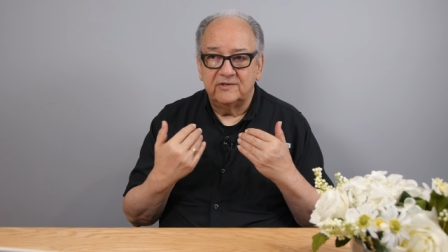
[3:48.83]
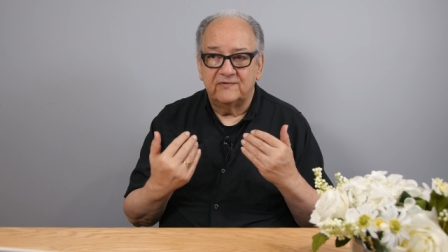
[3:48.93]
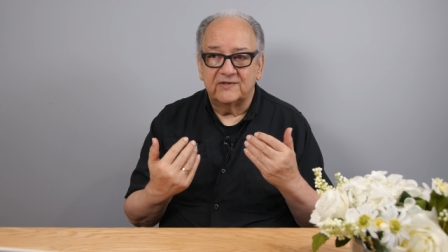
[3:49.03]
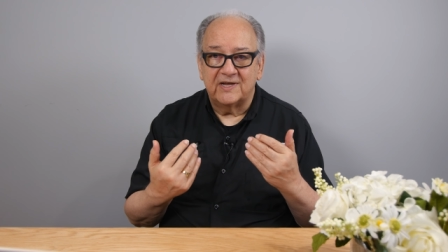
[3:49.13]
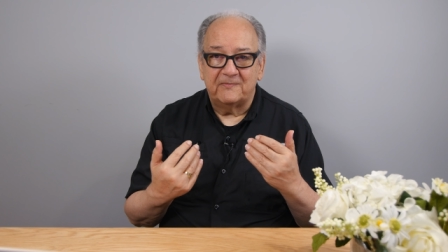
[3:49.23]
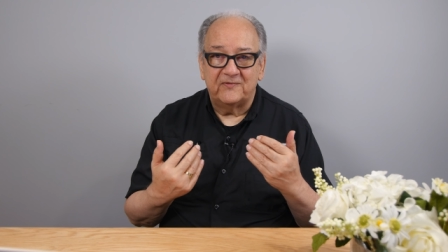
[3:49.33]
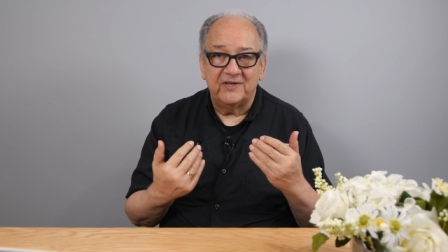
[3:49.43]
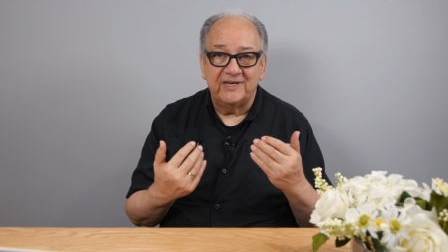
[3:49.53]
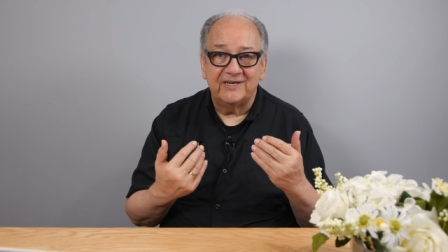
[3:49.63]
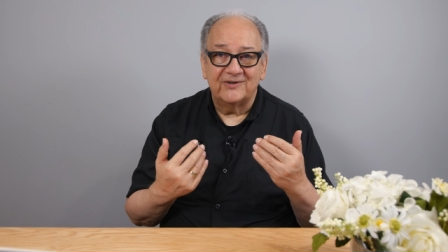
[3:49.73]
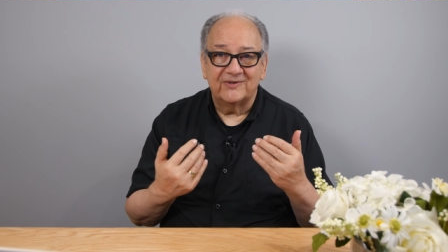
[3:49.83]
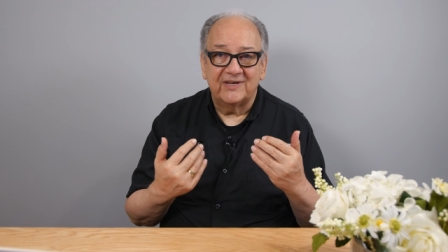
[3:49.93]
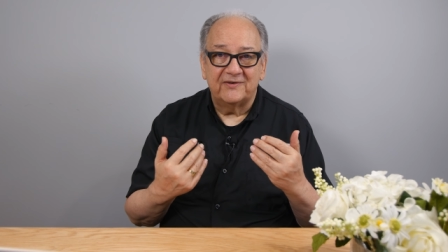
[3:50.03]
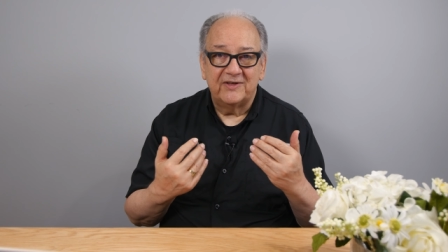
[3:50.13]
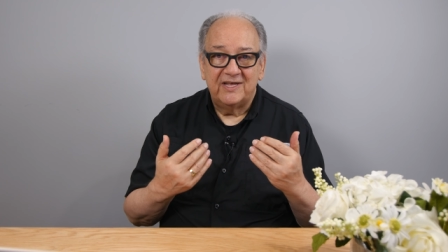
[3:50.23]
you, stop feeding
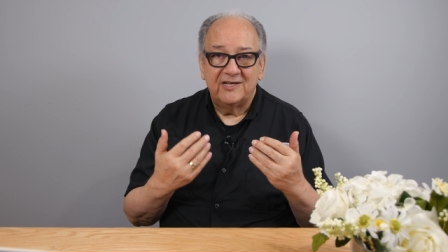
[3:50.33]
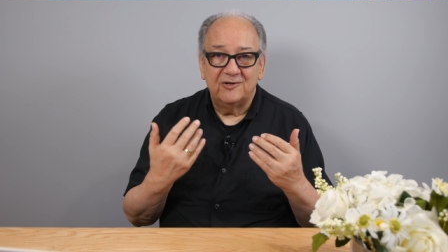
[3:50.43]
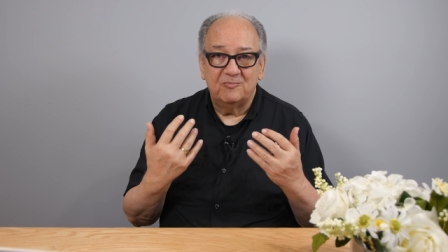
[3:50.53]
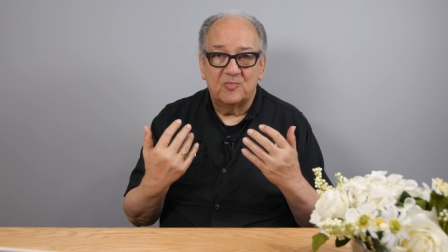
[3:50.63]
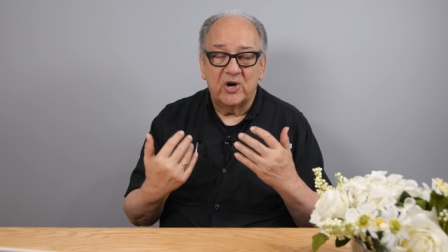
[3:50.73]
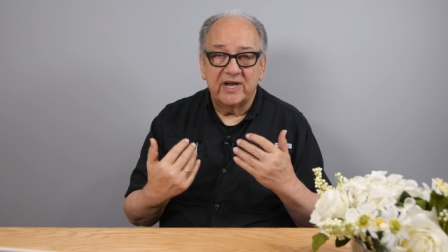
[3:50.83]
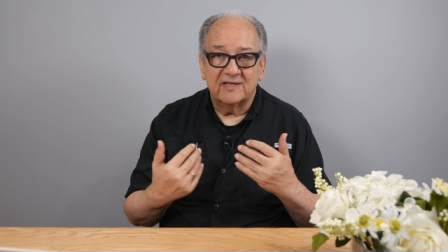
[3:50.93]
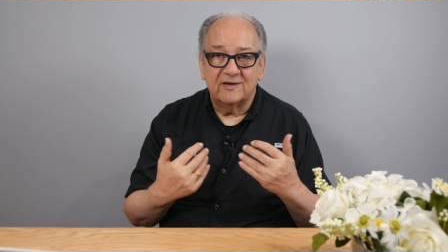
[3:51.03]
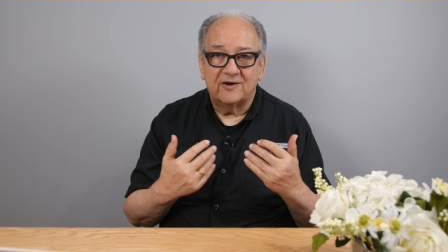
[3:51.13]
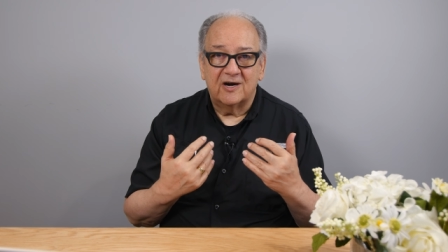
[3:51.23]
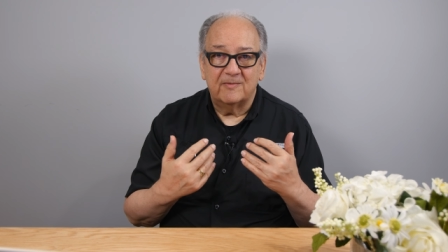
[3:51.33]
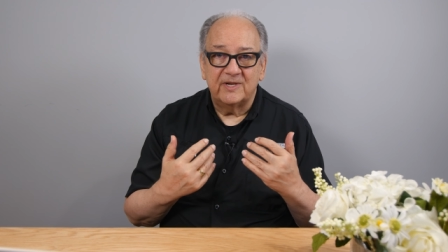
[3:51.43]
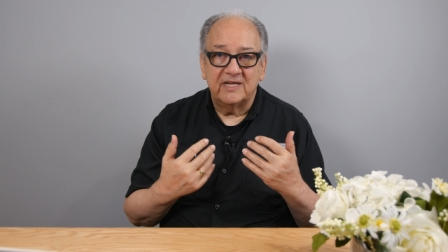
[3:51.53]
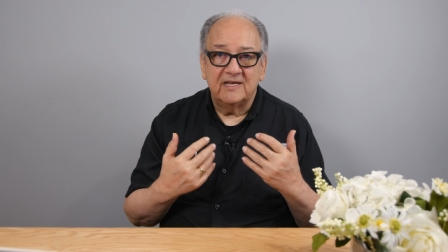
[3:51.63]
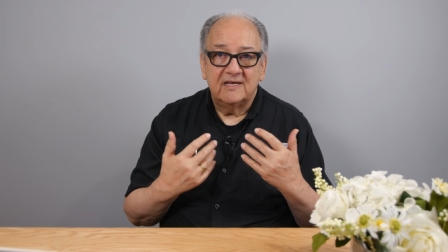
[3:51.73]
yourself, you break the
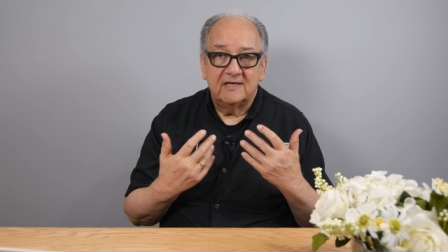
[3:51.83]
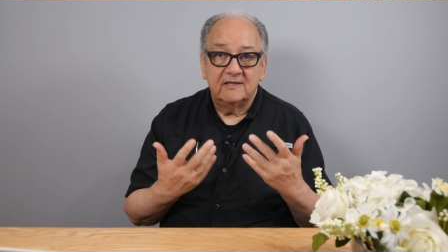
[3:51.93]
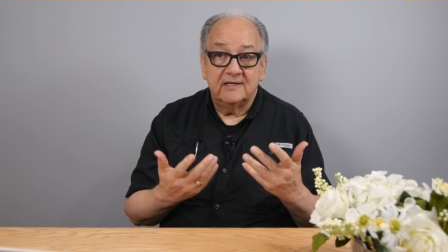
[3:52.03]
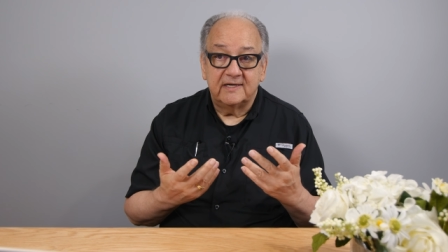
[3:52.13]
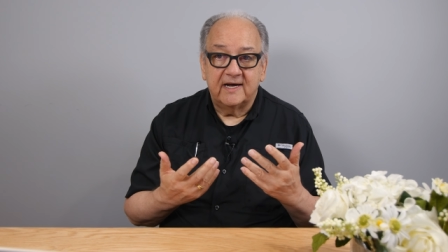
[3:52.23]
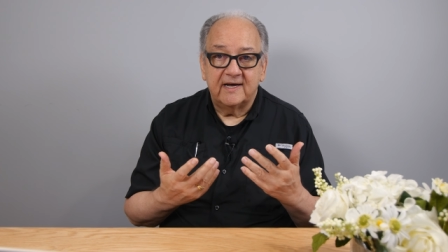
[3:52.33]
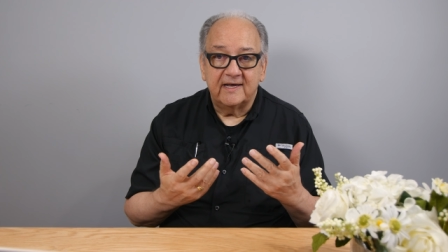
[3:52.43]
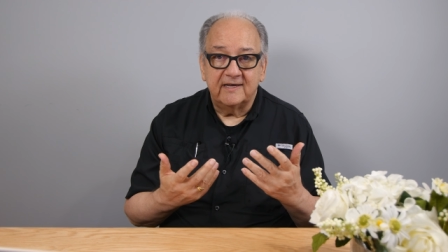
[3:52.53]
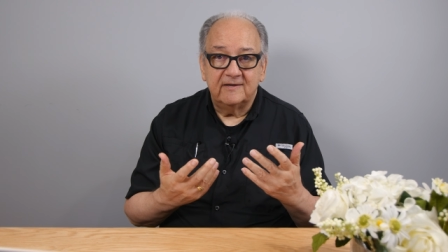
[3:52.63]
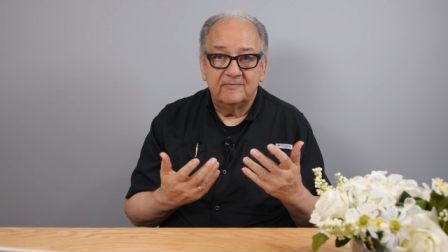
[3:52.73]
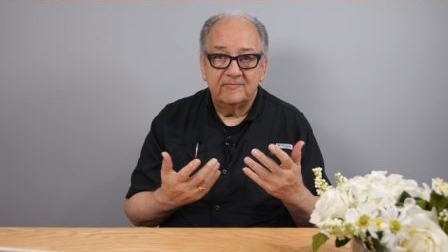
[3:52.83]
harmony, you die.